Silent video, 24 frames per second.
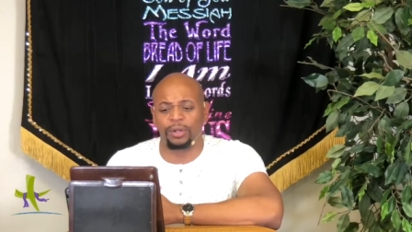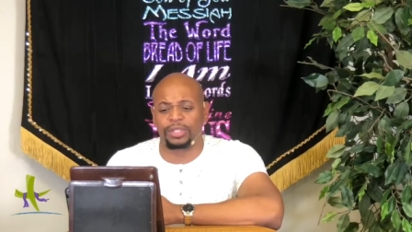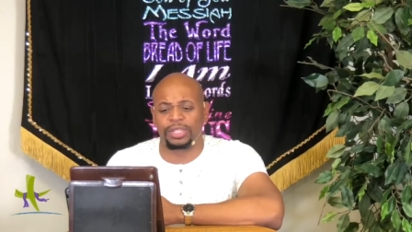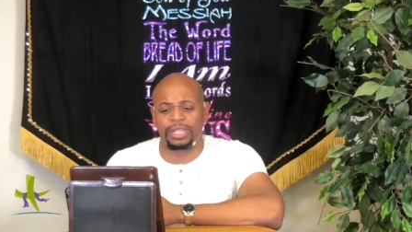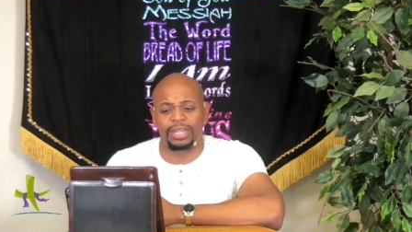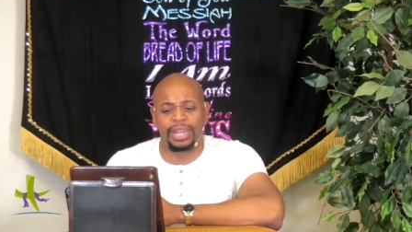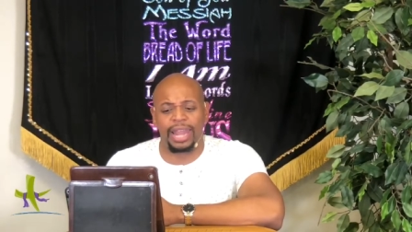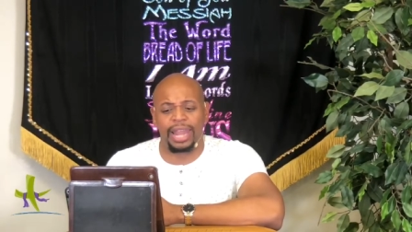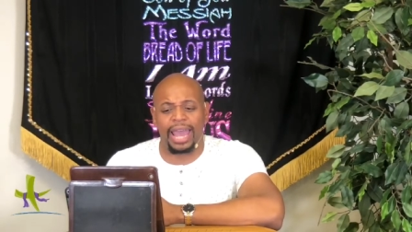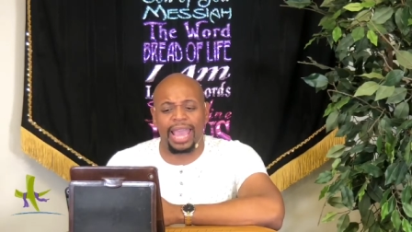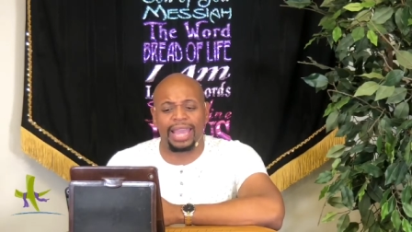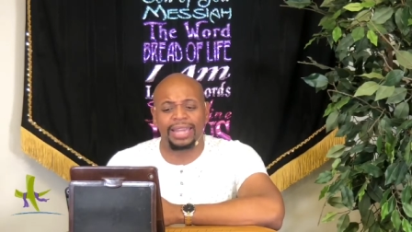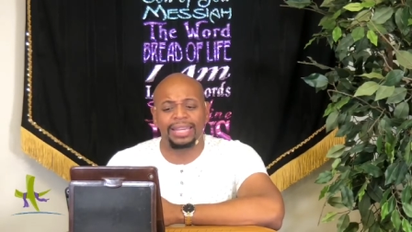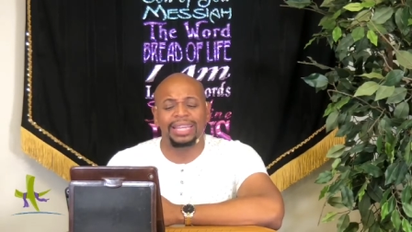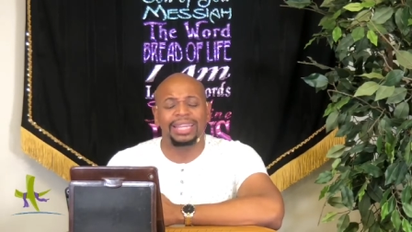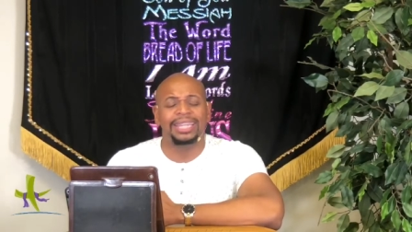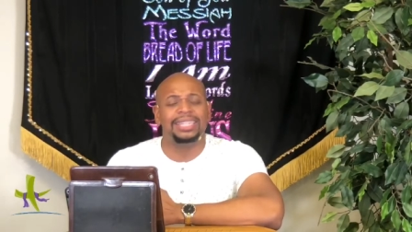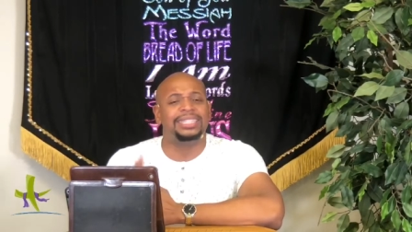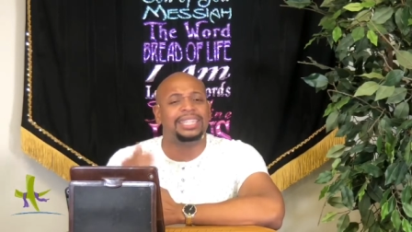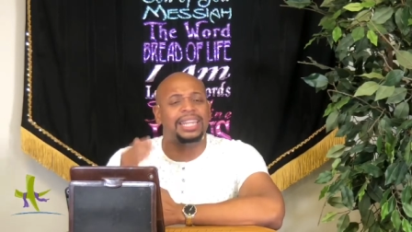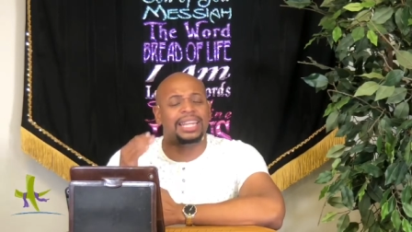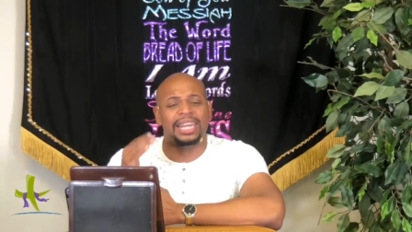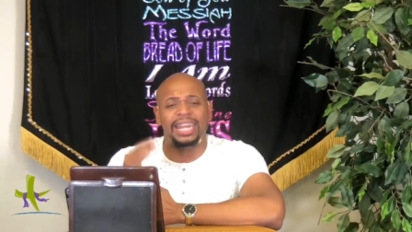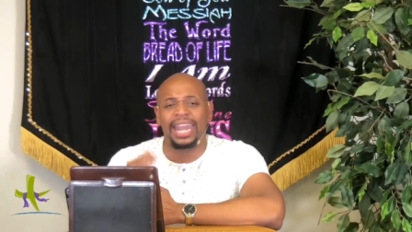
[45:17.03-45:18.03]
tonight.
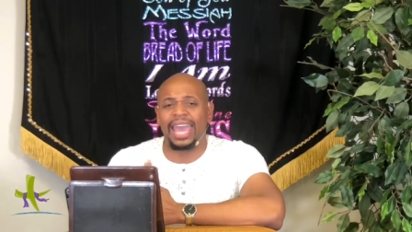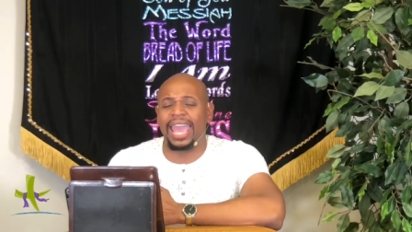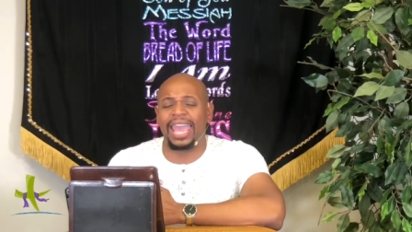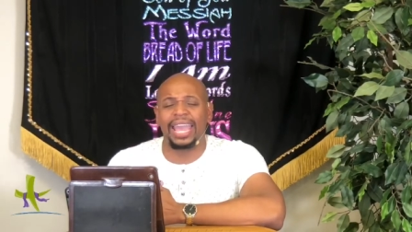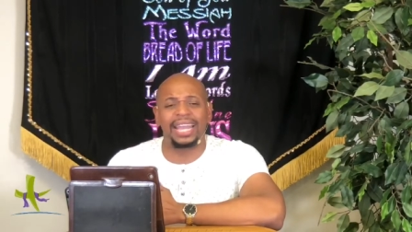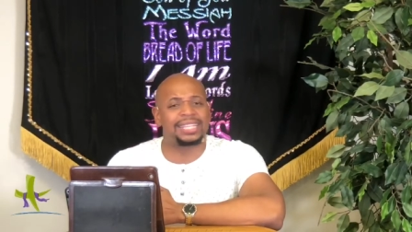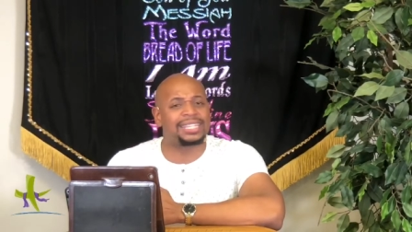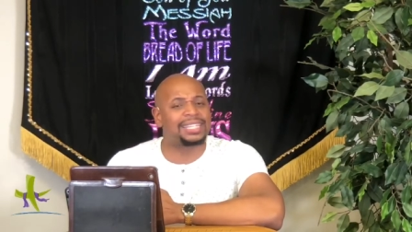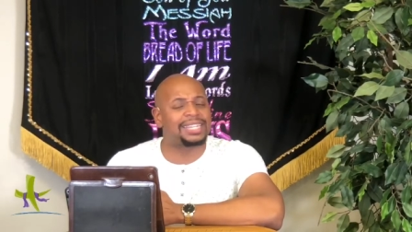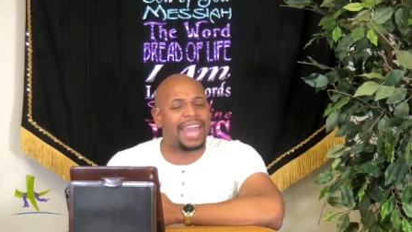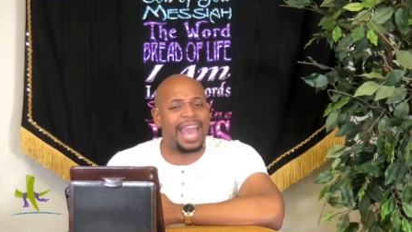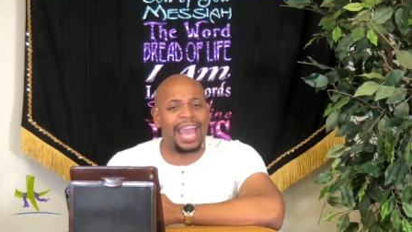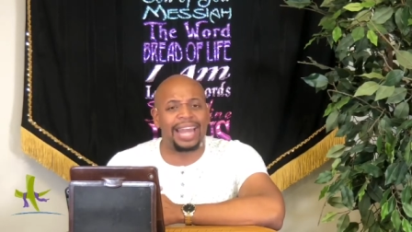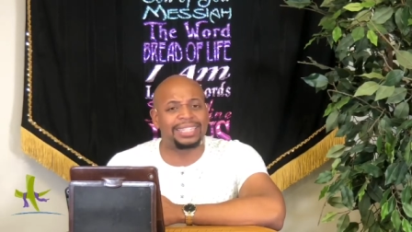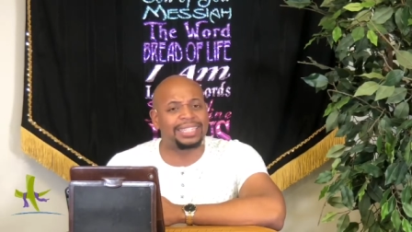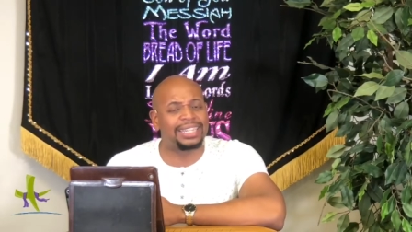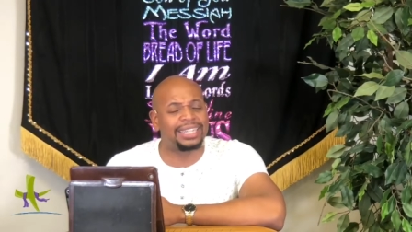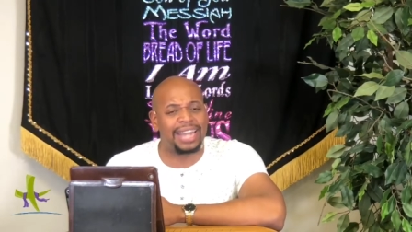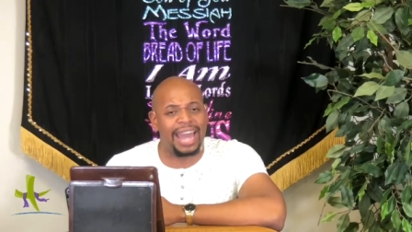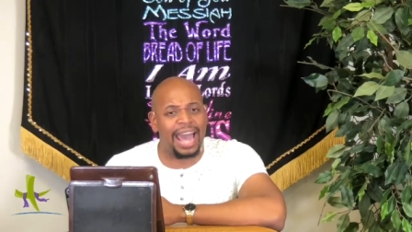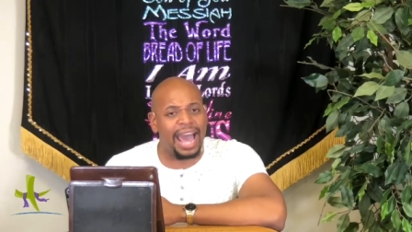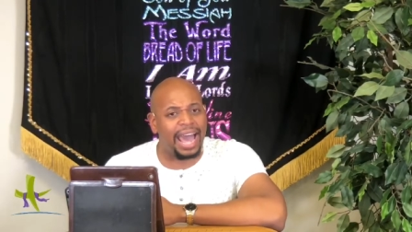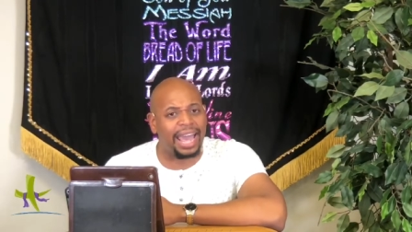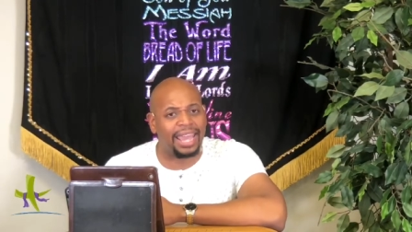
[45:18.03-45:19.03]
Delay is not
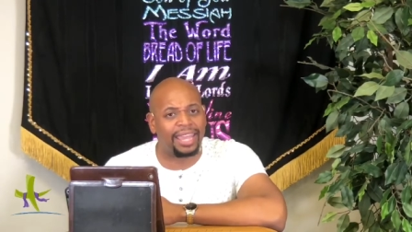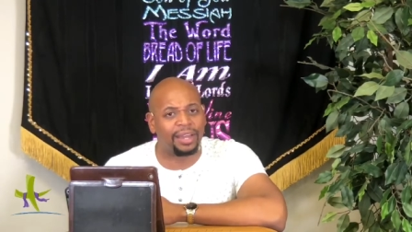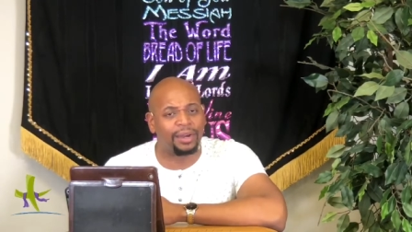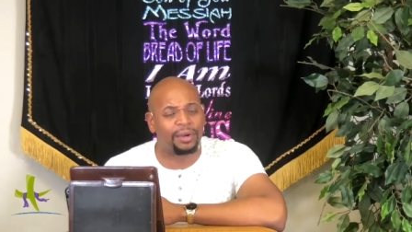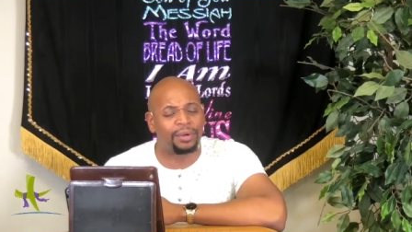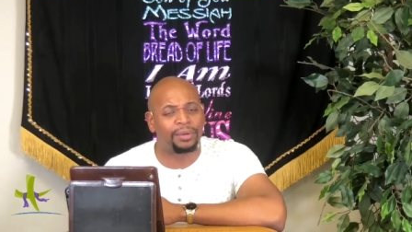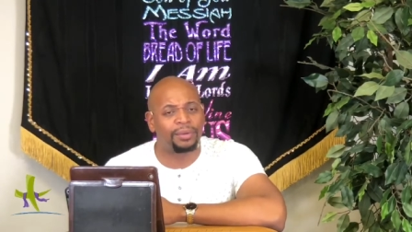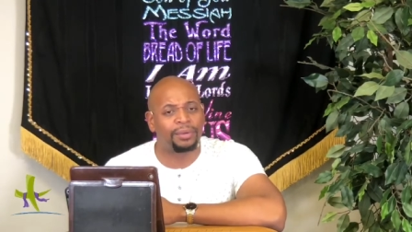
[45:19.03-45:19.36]
denial.